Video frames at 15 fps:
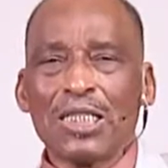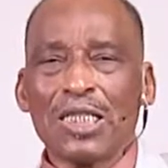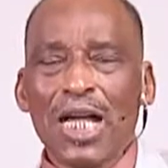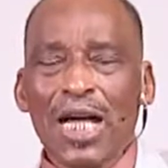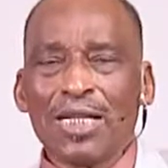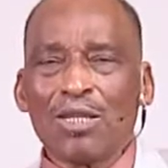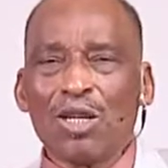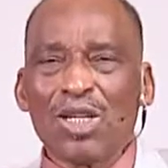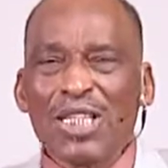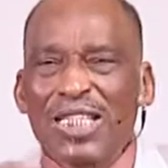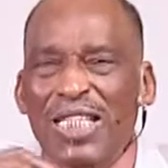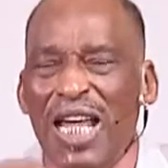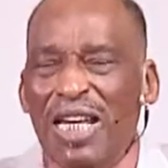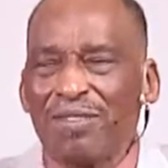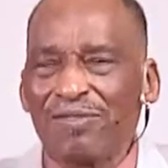that the
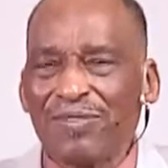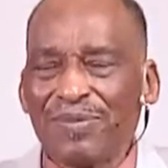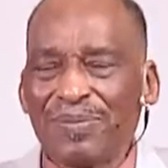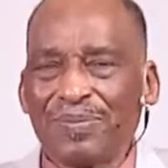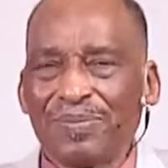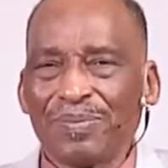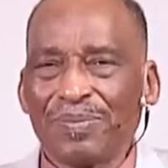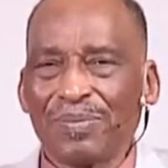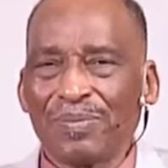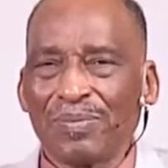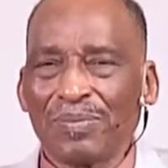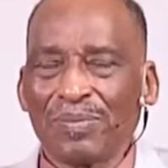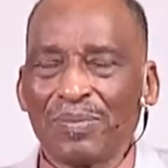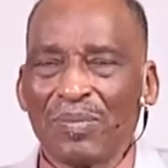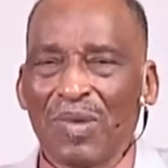self
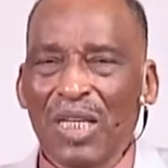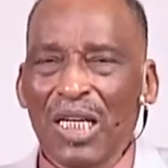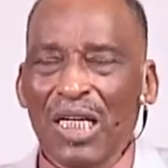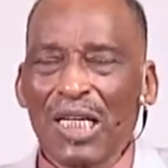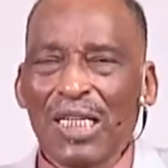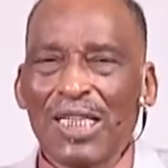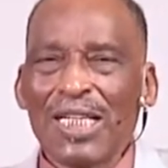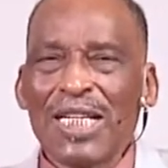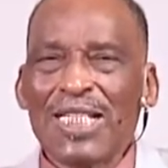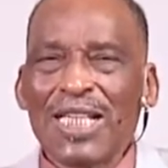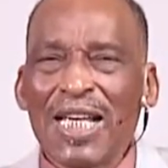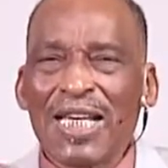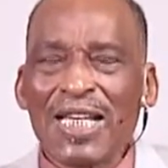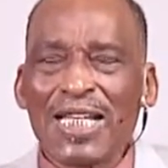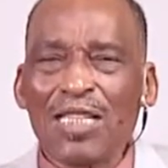
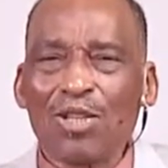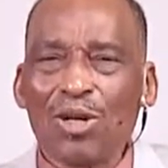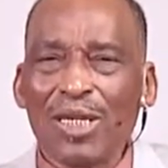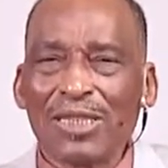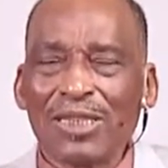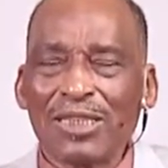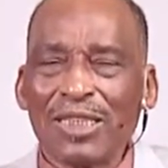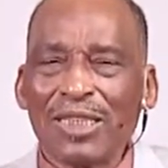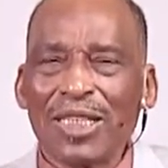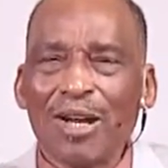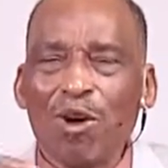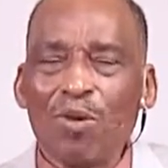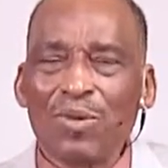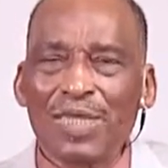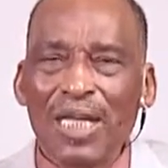is a hindrance, is
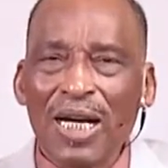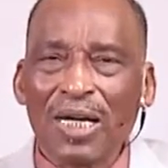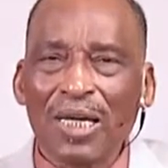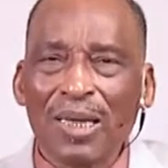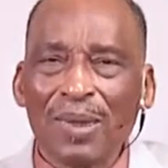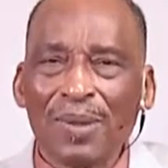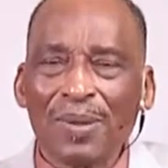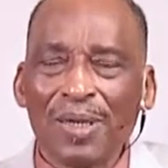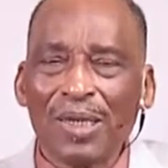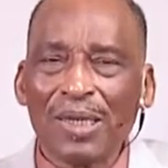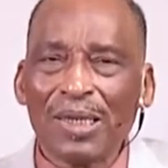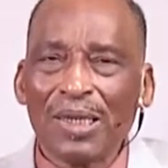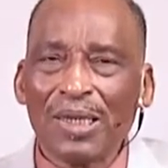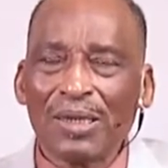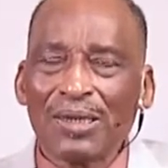an obstacle
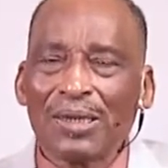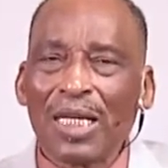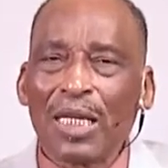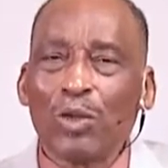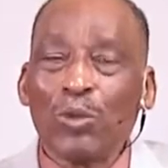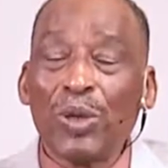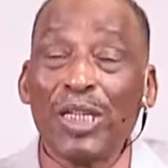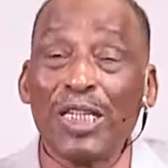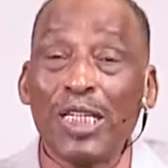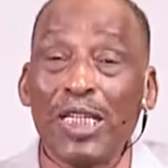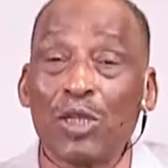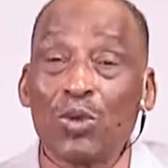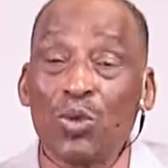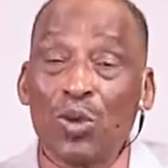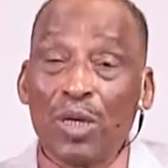that we
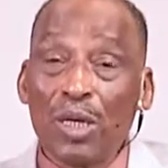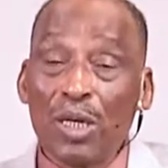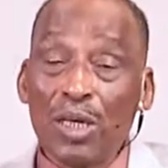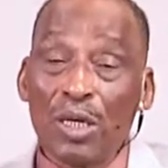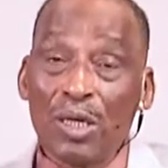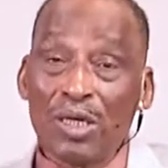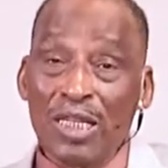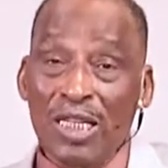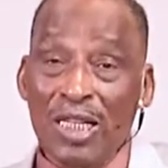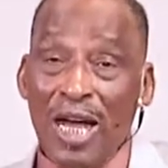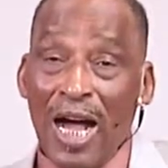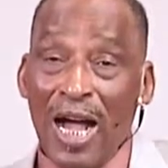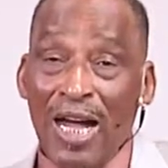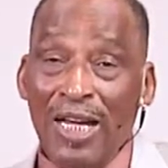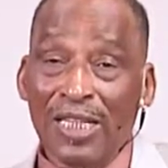need to
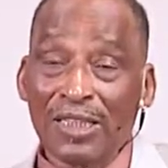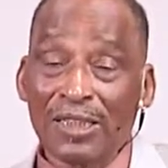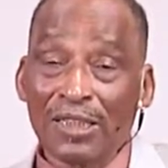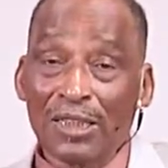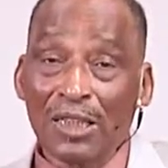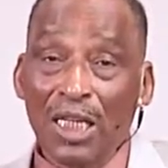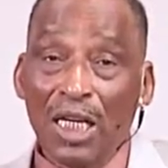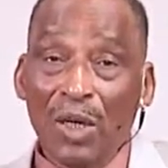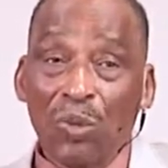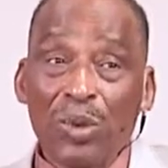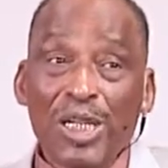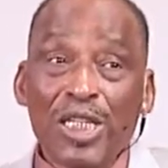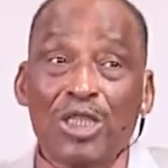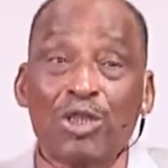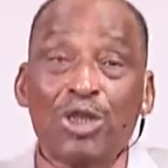deny.
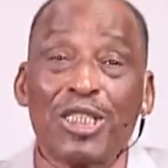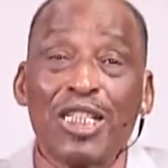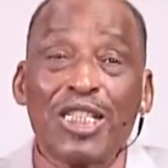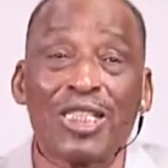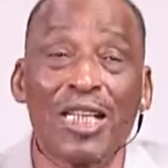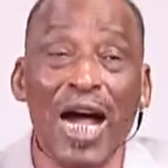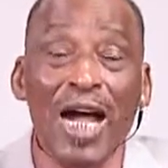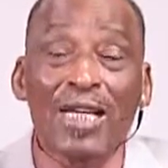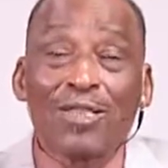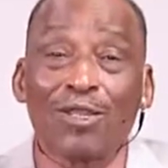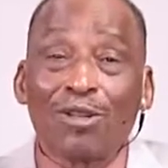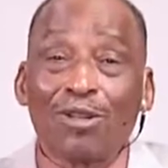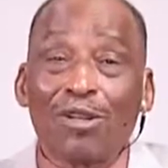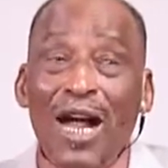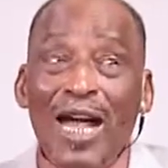We need to deny
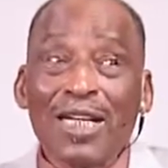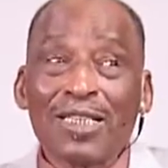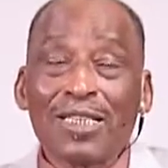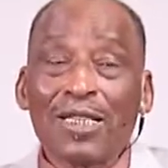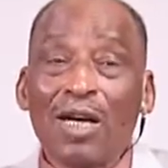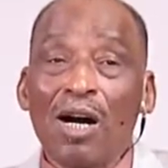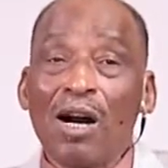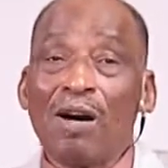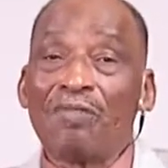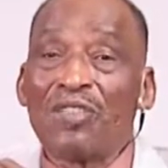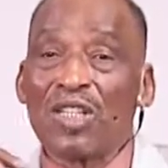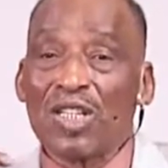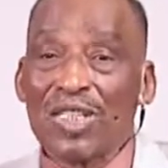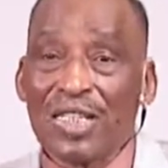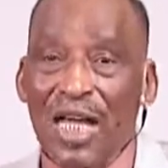the right
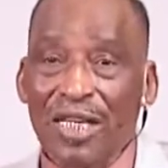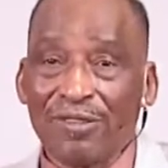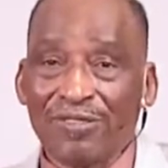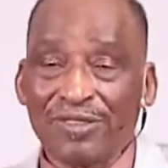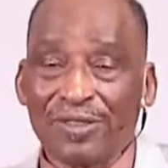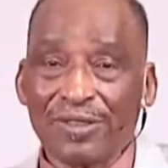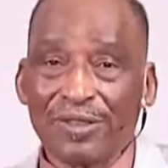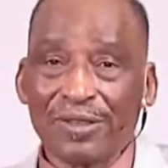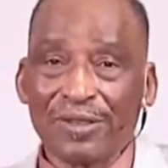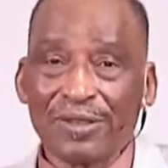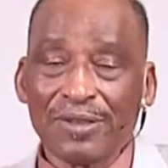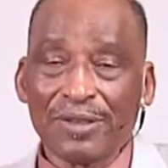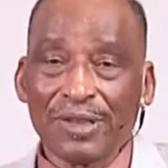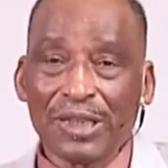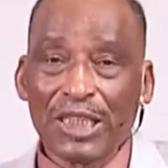of the self.
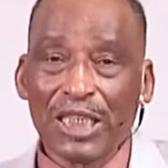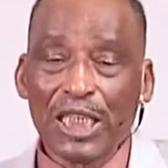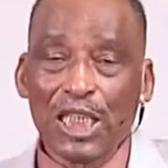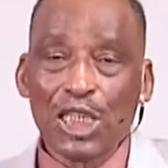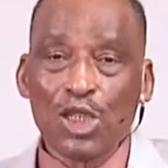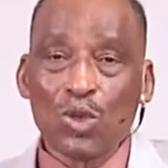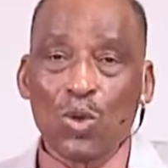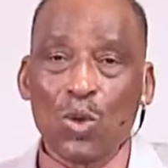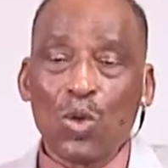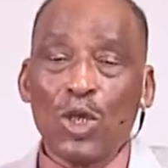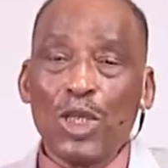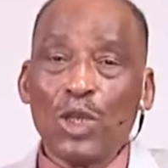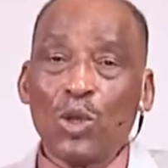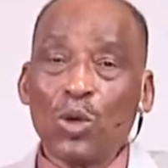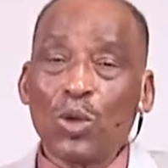So
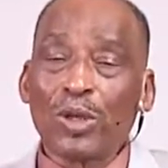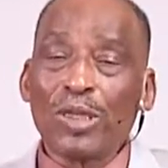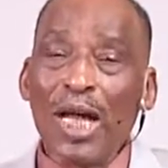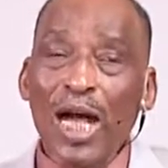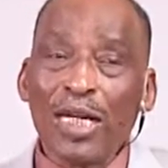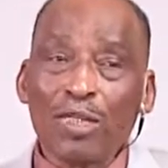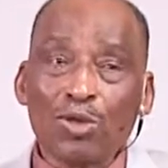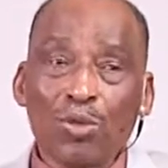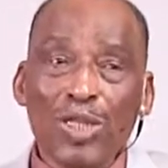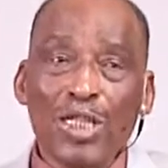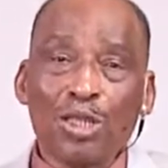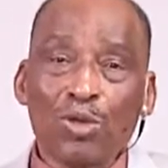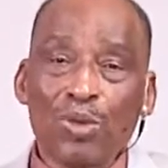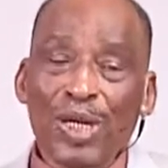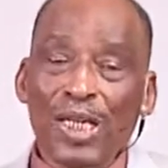in Luke 9,
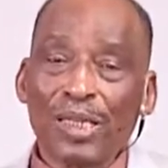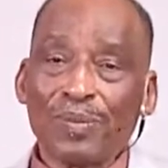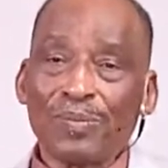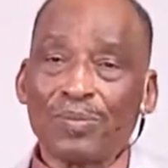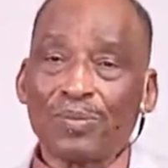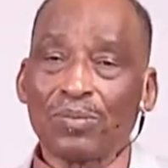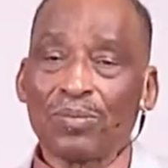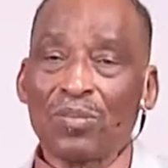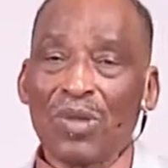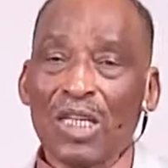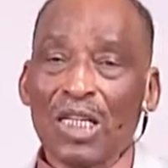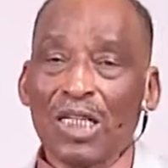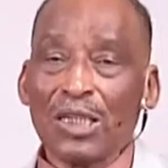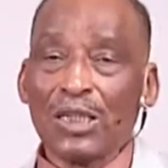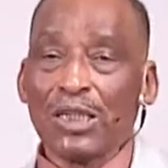23,
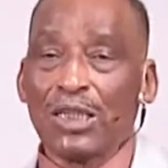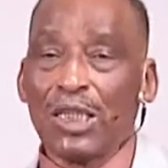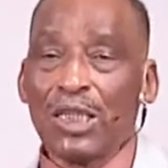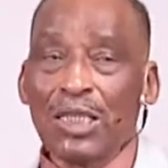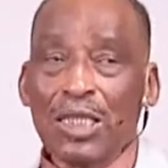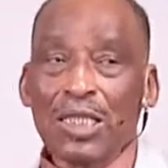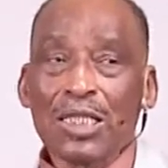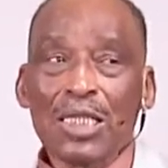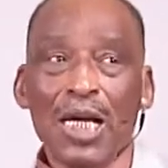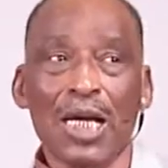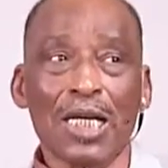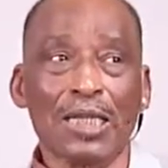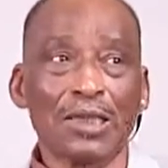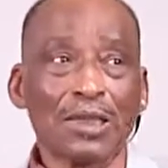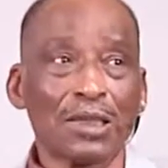Jesus
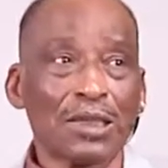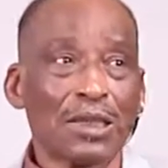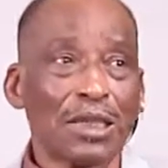said,